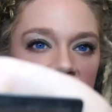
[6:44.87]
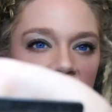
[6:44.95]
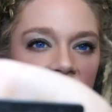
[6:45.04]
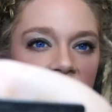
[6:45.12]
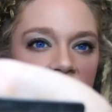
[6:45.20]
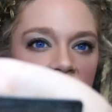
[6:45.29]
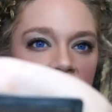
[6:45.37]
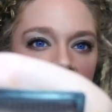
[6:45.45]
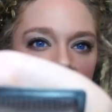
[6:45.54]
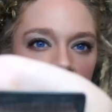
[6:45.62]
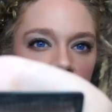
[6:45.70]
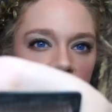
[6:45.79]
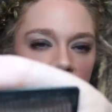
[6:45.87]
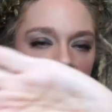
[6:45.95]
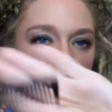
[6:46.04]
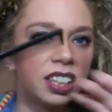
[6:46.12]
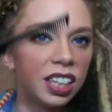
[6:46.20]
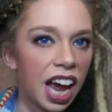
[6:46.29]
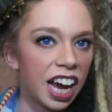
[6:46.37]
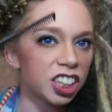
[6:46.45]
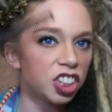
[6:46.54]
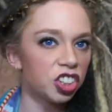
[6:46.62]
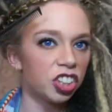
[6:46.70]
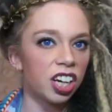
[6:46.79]
teeth for the
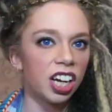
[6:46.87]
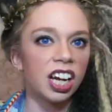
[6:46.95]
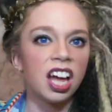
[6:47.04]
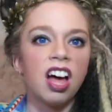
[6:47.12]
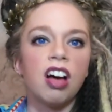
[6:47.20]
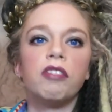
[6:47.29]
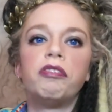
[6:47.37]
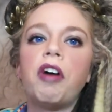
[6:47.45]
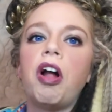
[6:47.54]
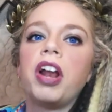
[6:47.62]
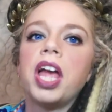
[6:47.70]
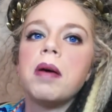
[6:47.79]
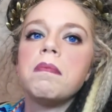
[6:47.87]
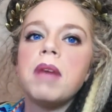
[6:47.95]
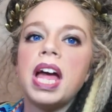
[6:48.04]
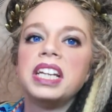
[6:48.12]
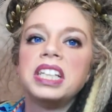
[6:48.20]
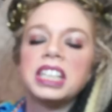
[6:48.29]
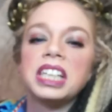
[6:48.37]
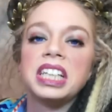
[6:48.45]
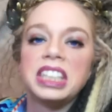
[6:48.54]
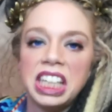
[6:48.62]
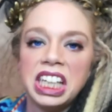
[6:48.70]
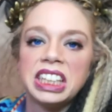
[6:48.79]
extra volume and
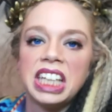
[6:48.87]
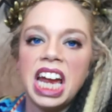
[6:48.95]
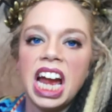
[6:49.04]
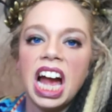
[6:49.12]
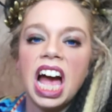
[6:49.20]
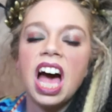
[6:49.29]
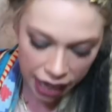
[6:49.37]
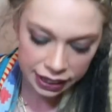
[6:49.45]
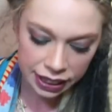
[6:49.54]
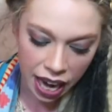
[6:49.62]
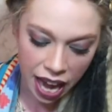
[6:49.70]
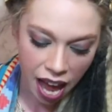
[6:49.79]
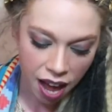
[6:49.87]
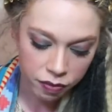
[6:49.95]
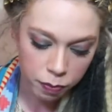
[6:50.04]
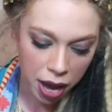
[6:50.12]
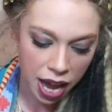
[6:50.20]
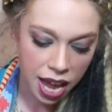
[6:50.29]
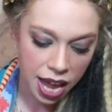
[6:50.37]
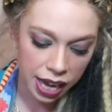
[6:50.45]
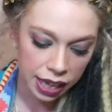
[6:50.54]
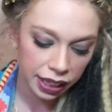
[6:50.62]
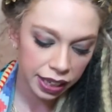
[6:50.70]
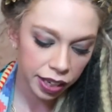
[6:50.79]
teasing. Next I have my
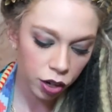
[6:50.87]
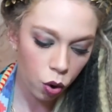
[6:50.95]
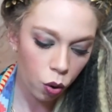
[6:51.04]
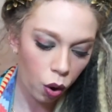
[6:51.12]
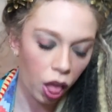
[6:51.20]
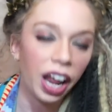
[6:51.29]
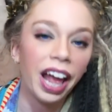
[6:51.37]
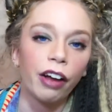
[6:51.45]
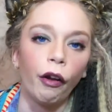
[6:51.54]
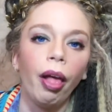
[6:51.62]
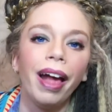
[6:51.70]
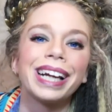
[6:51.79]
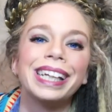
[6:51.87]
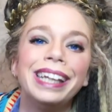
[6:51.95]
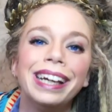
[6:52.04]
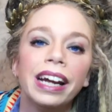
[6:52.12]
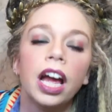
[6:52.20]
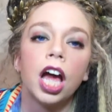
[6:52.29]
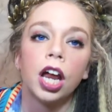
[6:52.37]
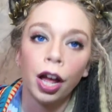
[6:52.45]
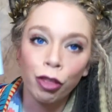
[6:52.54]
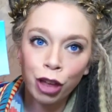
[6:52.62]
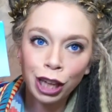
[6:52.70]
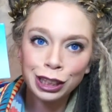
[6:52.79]
clean and clear, clear,
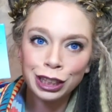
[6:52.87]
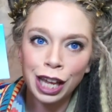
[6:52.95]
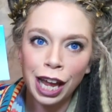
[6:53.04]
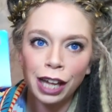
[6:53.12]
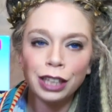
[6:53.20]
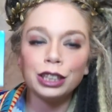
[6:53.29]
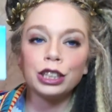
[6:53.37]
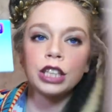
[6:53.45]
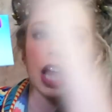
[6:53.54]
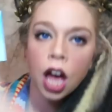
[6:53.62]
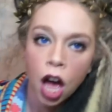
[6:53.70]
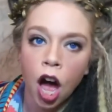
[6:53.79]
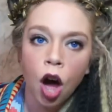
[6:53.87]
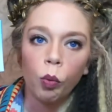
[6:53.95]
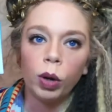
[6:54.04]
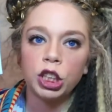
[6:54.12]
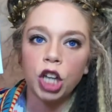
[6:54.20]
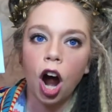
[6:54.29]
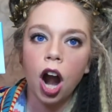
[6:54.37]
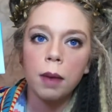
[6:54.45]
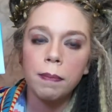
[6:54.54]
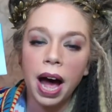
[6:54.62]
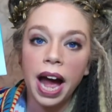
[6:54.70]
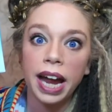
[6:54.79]
these things, which are
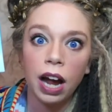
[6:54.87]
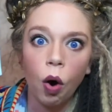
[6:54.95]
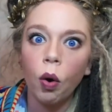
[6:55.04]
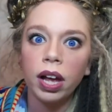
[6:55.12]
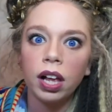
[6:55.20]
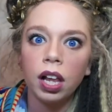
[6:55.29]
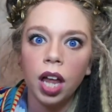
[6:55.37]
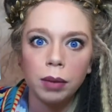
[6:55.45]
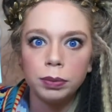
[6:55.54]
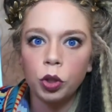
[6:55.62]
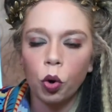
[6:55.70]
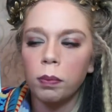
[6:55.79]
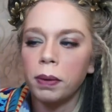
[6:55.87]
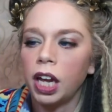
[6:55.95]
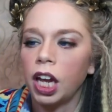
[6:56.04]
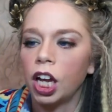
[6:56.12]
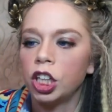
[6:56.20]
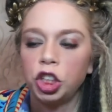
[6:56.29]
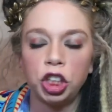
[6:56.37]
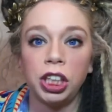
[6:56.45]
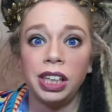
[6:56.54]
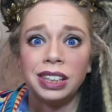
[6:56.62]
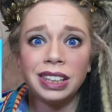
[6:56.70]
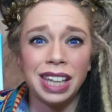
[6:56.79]
my oil absorbing
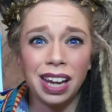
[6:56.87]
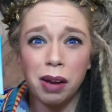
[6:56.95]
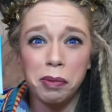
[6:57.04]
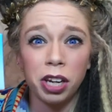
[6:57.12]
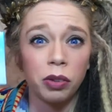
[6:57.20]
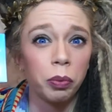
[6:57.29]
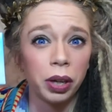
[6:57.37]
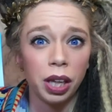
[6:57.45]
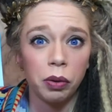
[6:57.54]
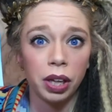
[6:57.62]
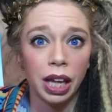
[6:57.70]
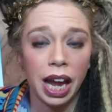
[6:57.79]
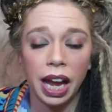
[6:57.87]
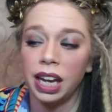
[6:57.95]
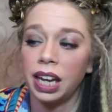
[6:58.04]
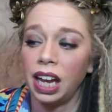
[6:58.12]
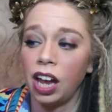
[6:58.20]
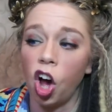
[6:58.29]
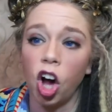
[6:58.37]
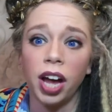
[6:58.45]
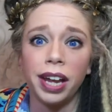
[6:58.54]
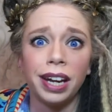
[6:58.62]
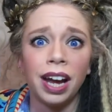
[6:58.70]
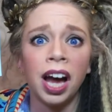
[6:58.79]
sheets. They come in really, really handy
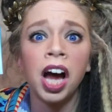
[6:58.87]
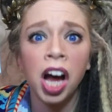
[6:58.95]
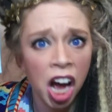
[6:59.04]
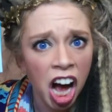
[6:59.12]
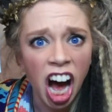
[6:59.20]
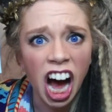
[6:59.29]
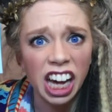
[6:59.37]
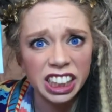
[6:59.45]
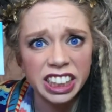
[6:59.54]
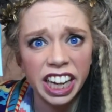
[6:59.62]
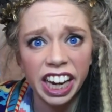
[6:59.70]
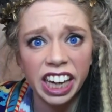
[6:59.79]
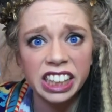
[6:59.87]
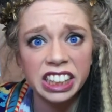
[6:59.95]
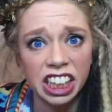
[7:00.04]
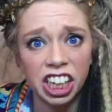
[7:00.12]
on hot days